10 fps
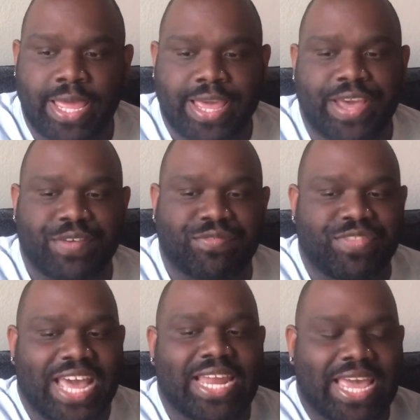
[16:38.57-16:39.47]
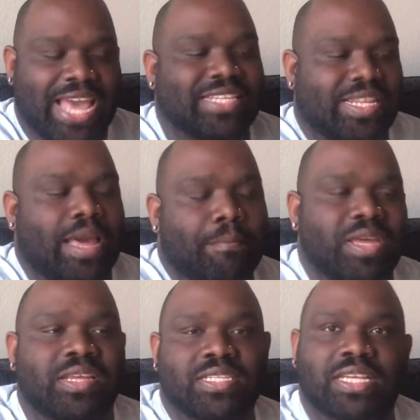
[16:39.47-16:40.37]
If that has not
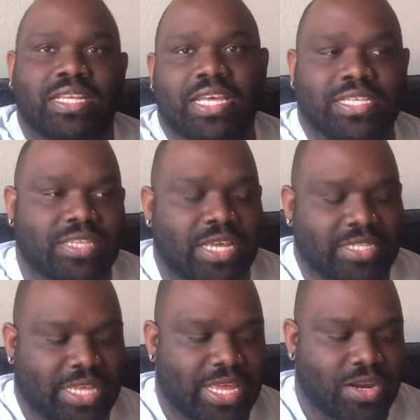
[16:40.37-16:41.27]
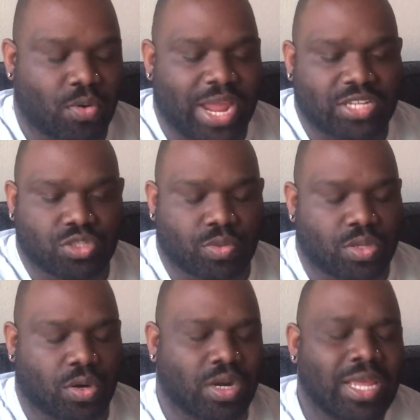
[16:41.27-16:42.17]
been his interactions with
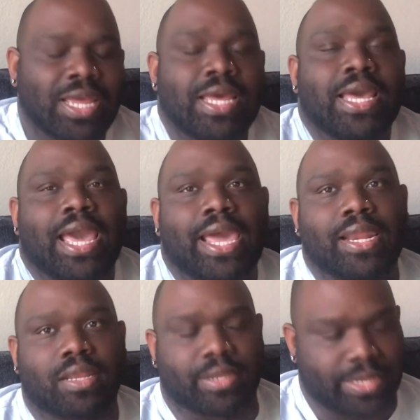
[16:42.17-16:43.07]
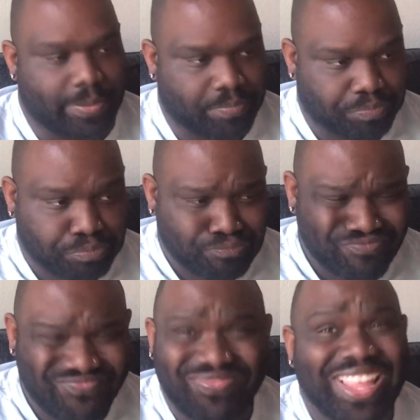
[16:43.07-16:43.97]
her and Lee,
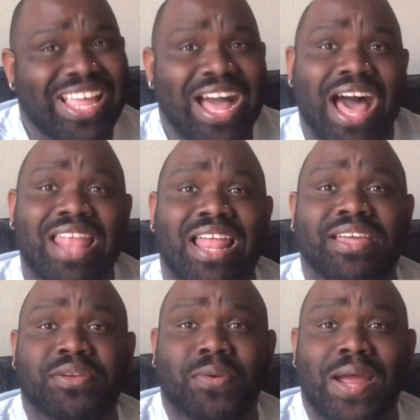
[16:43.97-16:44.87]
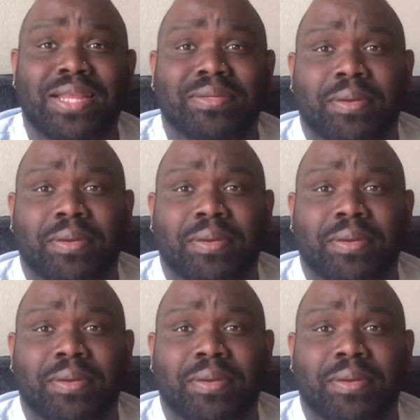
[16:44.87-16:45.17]
I like it, right?